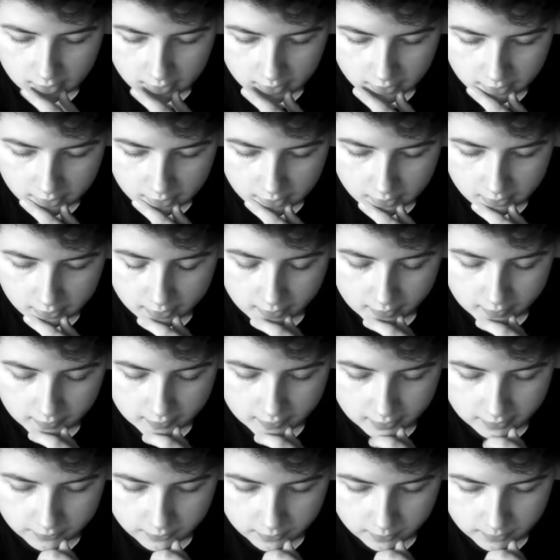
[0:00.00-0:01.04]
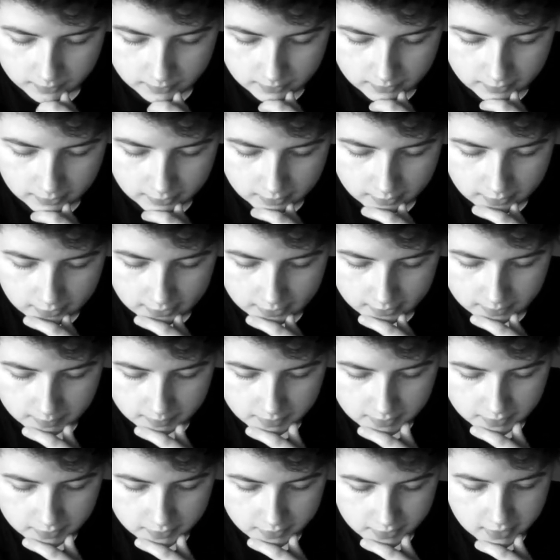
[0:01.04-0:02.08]
I understand from our
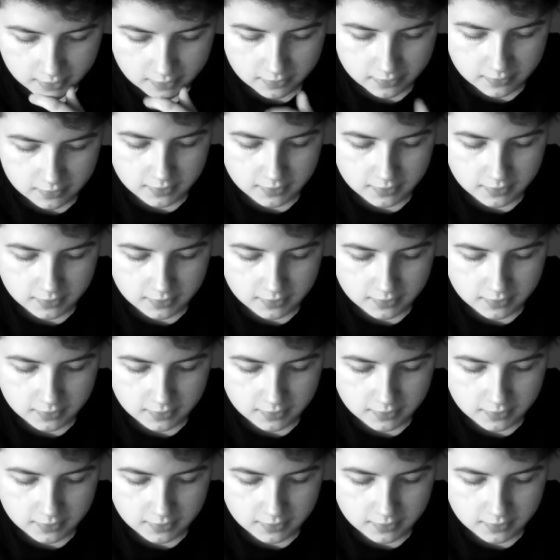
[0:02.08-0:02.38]
administrator that